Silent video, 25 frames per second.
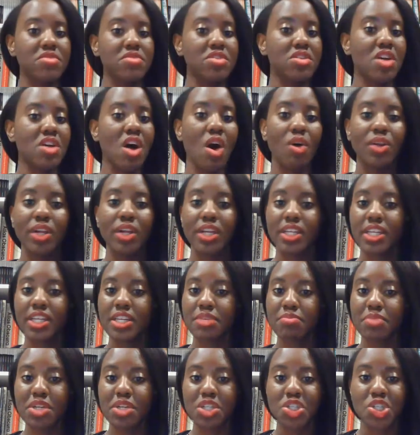Totally
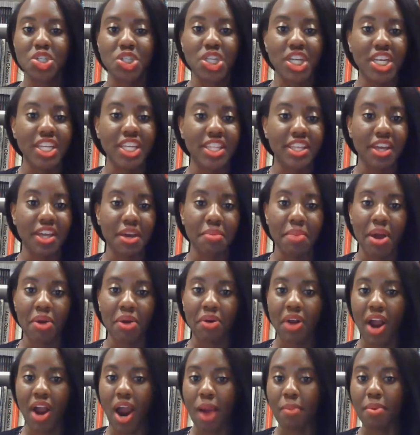didn't mention anything
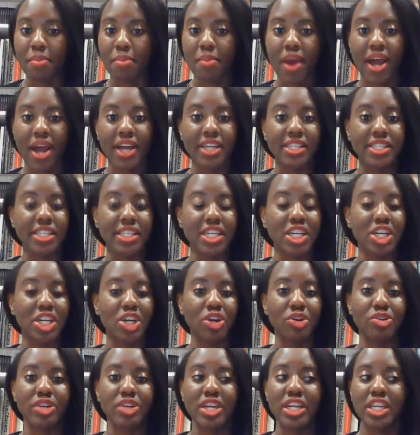about compromising
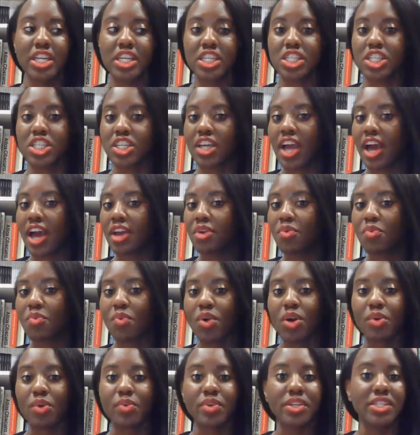or needing to kind of
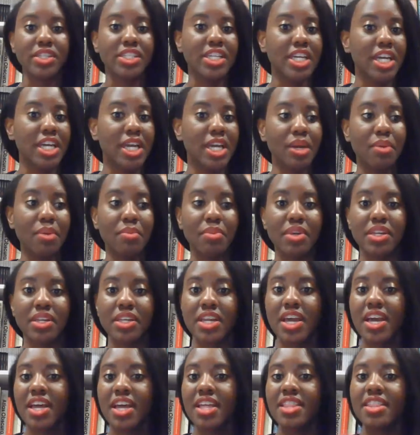work with a team.
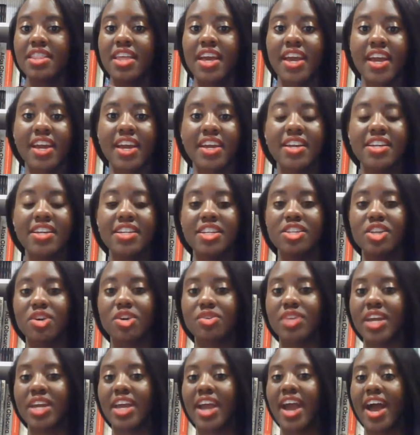And
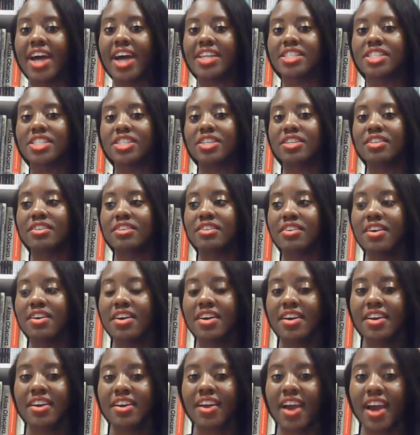they had to
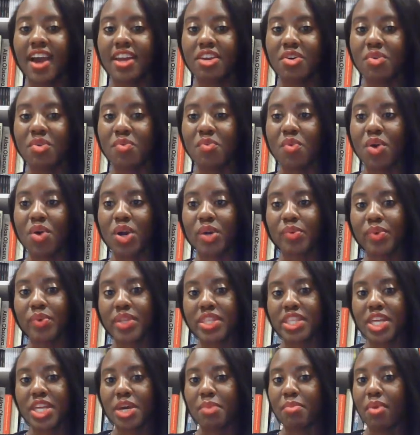kind of work
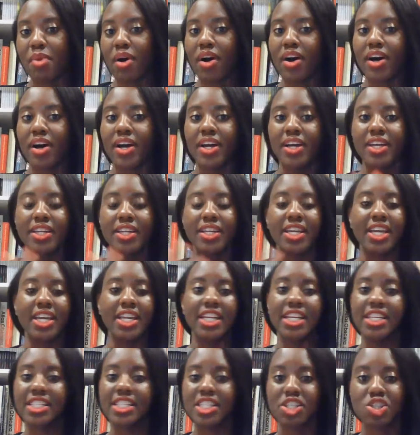with them on
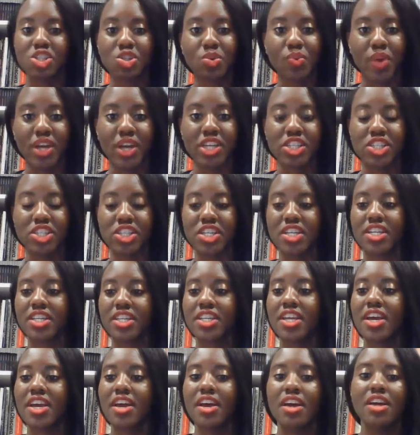any
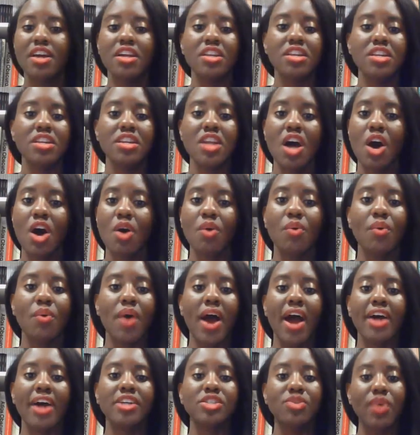situation. No.
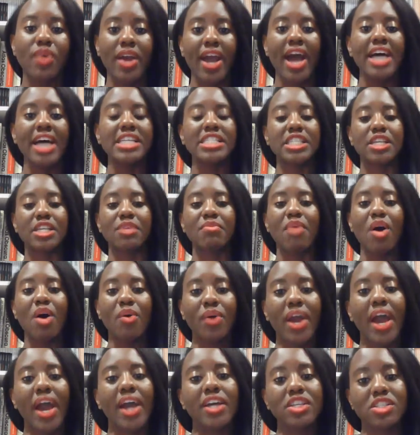So I asked them,
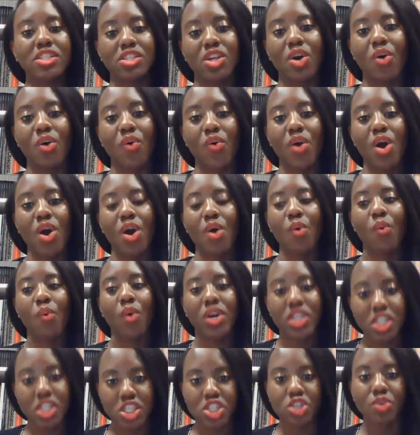okay, so
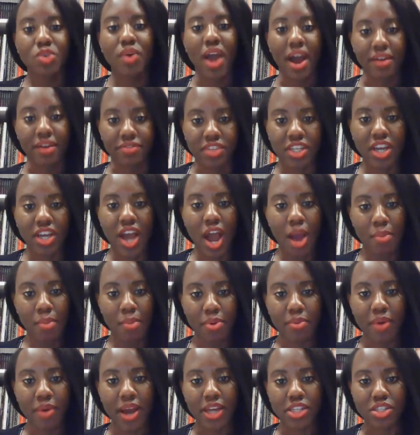what did you have to
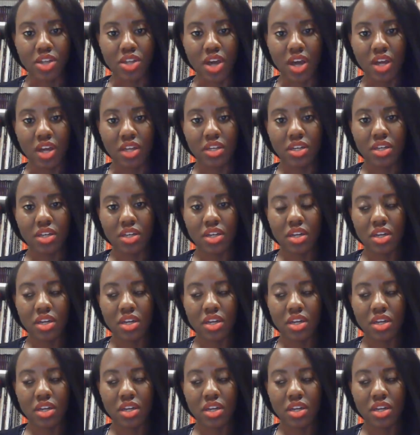compromise on?